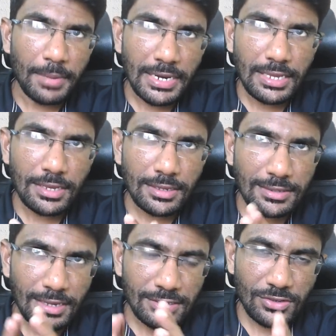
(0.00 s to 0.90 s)
many
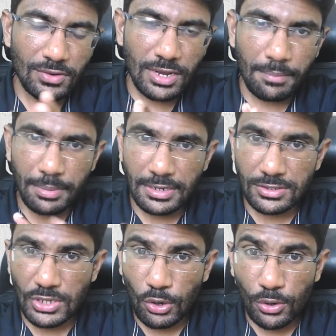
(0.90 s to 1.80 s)
successful
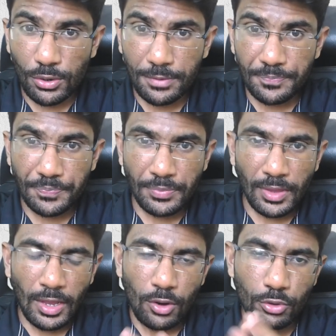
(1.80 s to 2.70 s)
companies are
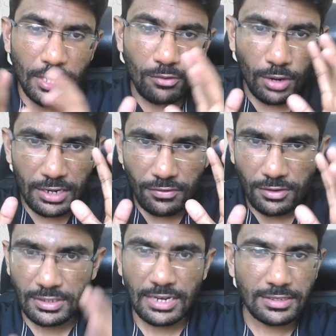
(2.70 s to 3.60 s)
looking only
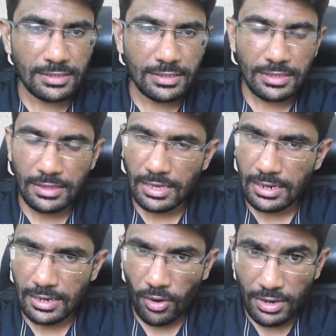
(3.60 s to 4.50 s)
for skills they
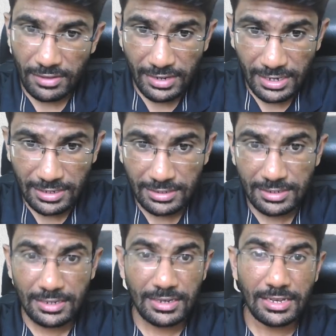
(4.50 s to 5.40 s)
are not even
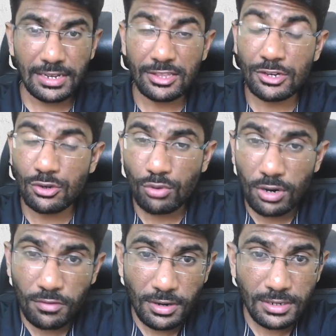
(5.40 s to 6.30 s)
considering degree they do
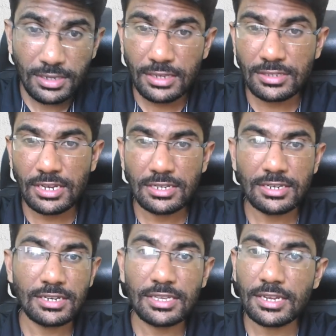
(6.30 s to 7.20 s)
not want
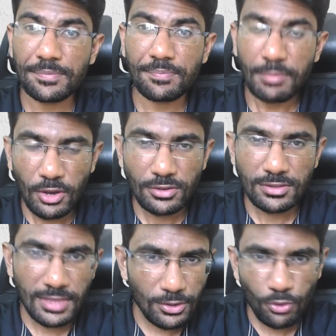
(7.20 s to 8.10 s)
education degree because
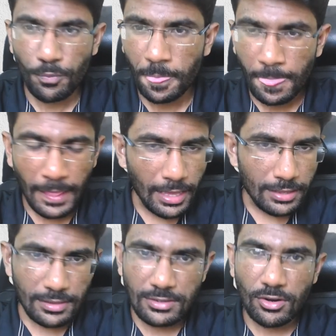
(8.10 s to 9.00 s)
they know
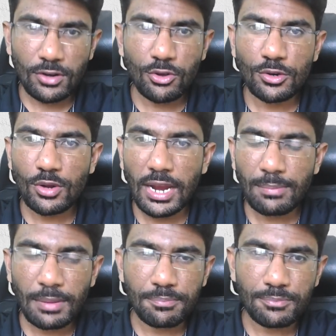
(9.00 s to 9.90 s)
that's not going to
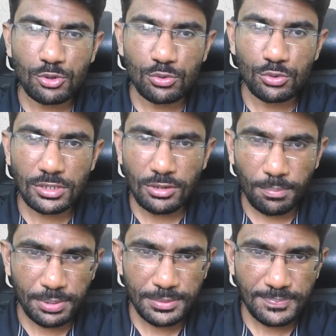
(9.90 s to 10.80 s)
help them to do the
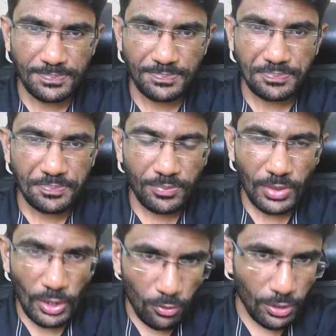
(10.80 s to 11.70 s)
job
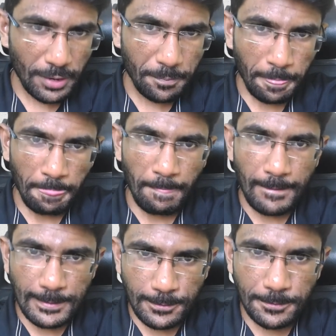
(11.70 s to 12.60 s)
okay
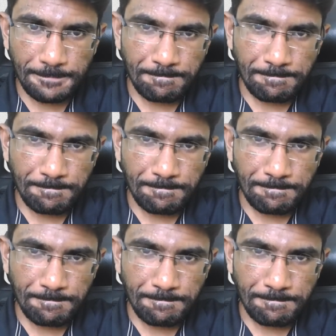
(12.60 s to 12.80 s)
so